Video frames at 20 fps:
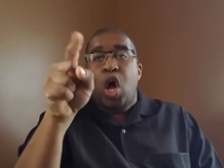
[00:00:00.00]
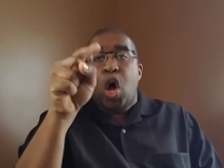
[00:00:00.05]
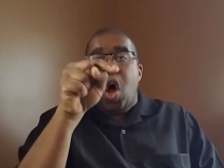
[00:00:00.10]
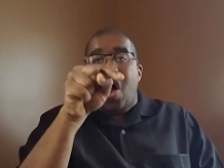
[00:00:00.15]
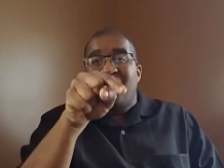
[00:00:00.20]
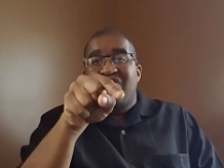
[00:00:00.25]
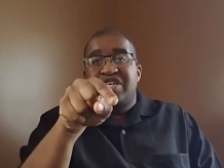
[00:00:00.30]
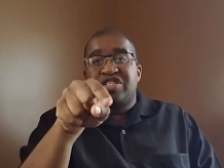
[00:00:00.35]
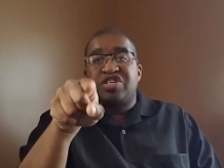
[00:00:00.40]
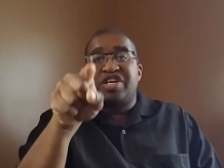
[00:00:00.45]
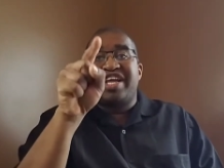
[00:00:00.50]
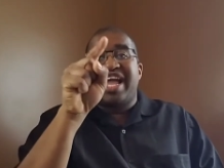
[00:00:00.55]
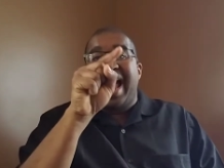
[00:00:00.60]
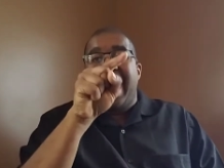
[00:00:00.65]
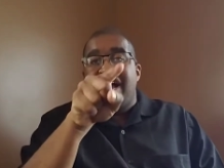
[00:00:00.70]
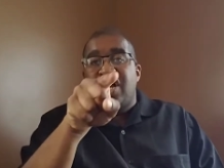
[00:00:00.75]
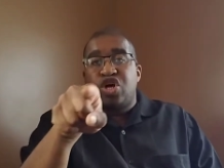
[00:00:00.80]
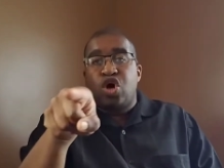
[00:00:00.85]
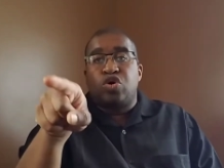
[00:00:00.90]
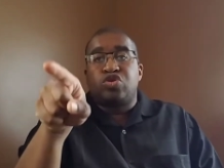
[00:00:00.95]
Obviously,
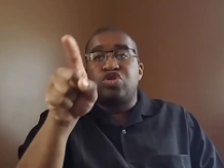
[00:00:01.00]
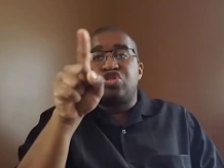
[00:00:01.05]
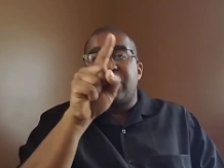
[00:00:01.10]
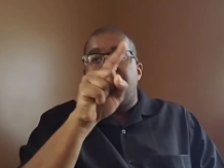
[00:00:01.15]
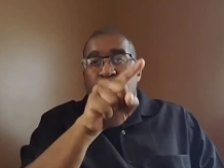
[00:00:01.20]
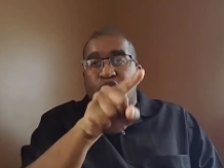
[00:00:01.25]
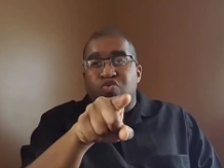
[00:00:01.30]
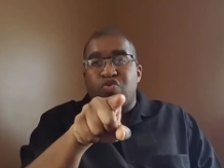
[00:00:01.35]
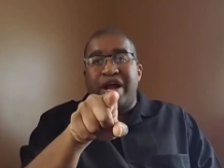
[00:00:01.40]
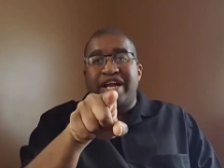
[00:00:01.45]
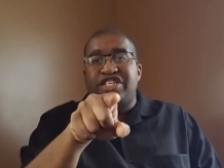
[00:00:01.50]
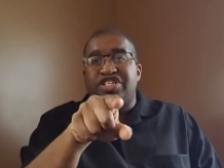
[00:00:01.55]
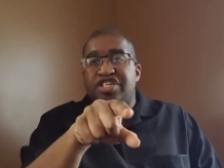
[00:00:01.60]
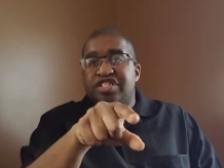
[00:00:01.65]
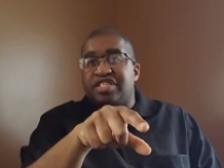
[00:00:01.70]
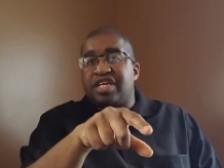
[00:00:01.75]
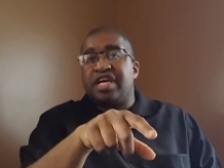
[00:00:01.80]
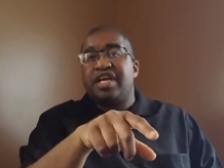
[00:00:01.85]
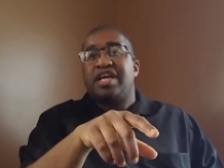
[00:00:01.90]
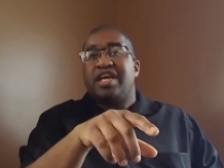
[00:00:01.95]
and culture is
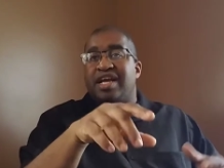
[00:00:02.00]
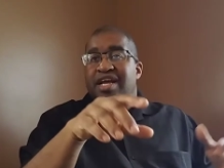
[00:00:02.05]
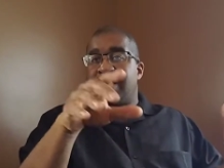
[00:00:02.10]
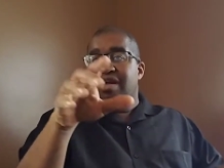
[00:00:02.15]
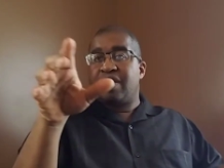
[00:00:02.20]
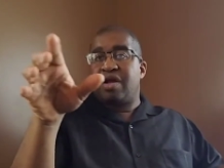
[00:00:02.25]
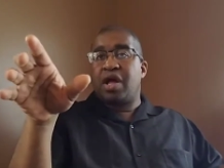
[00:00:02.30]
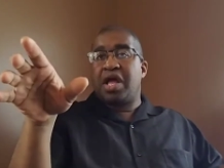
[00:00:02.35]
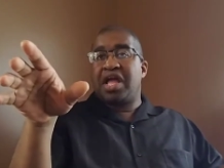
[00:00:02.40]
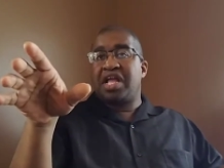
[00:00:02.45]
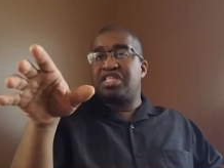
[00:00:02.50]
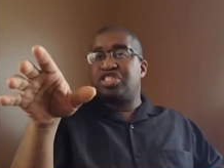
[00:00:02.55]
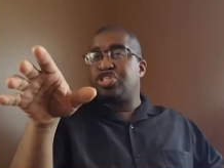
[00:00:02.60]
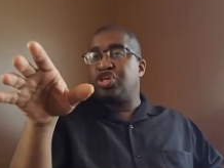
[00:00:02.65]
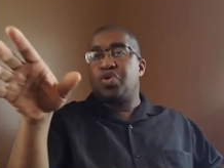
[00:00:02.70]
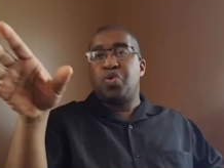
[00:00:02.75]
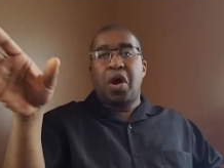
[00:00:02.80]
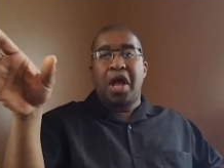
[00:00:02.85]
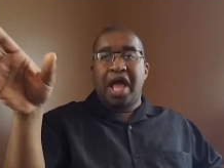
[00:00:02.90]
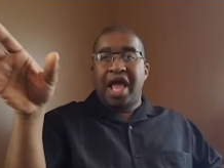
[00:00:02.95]
outrageous
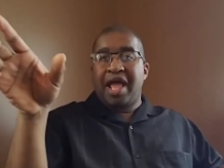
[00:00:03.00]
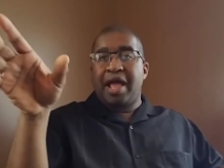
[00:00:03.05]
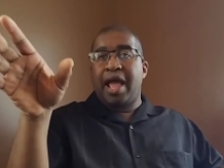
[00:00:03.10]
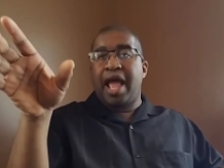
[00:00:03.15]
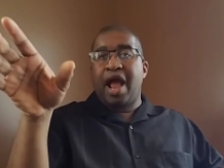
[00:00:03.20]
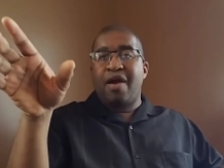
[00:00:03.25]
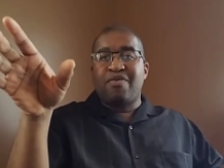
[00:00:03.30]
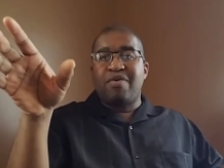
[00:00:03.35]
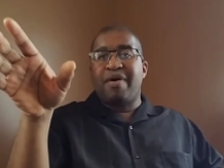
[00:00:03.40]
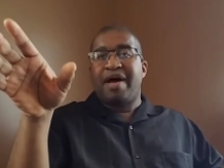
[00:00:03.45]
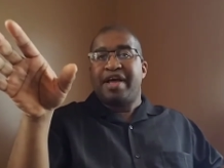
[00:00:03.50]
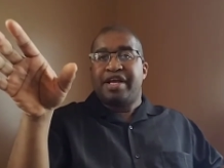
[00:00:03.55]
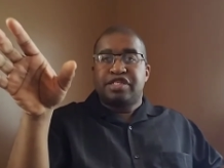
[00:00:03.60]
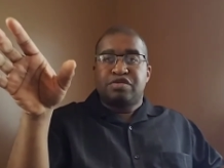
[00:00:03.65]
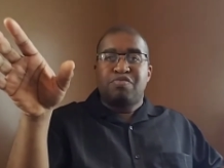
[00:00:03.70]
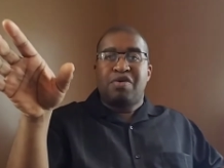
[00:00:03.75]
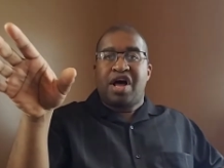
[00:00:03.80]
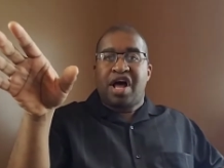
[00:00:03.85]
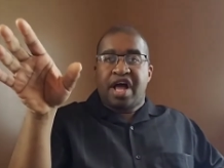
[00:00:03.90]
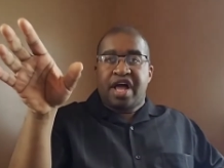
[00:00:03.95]
to everybody's
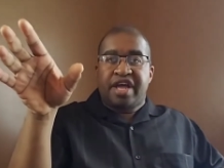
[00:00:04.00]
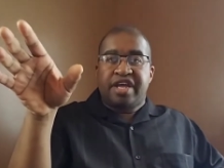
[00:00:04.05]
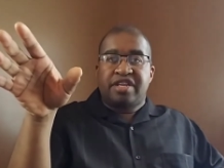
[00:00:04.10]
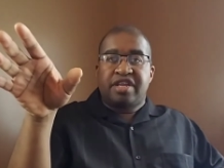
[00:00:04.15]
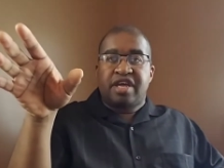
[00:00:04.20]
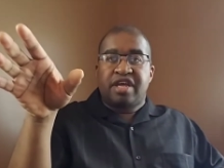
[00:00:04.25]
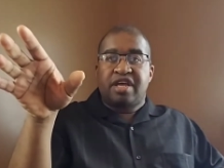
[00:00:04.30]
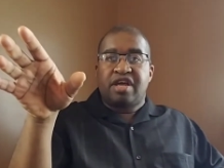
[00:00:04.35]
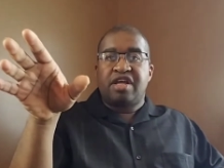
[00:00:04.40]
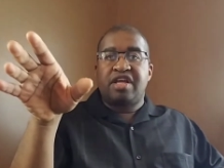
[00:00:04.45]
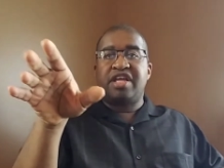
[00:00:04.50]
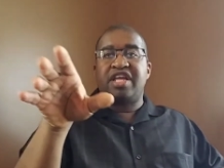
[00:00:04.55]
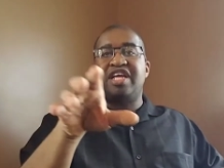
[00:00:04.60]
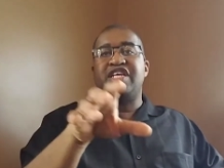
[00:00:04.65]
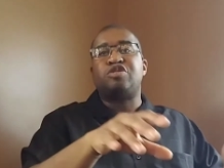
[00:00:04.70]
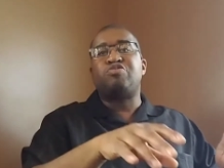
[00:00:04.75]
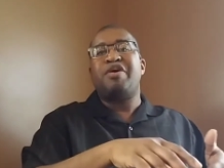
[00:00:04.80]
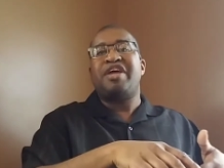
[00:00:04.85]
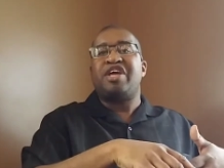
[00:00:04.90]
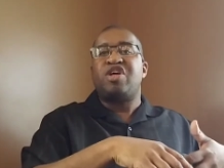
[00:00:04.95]
mind
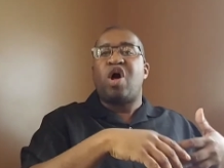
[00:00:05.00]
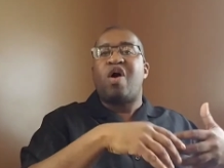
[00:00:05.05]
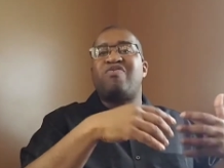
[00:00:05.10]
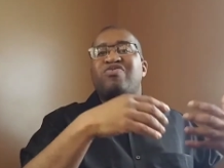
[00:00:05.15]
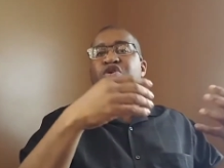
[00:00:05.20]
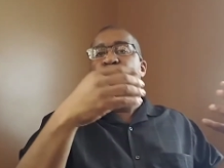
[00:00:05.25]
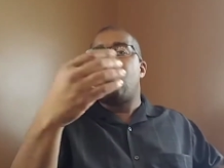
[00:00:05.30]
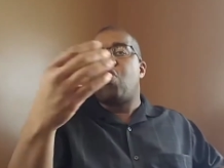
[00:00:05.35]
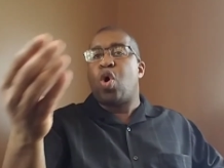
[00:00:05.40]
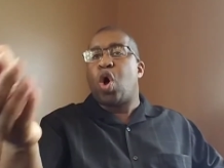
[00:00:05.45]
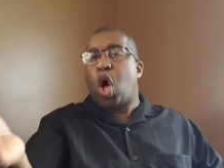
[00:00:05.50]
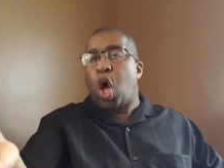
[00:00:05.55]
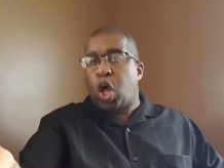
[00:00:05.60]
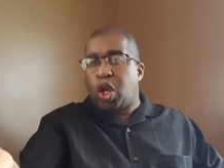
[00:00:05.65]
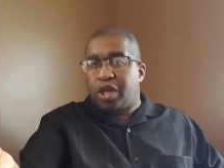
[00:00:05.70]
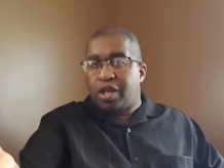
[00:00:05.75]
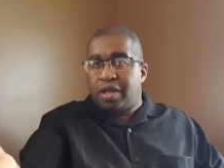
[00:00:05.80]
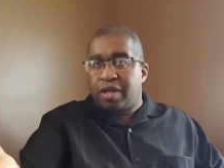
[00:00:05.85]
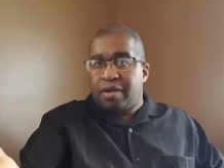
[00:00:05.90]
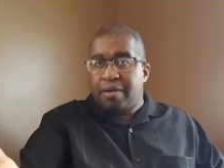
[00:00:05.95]
is being off the wall.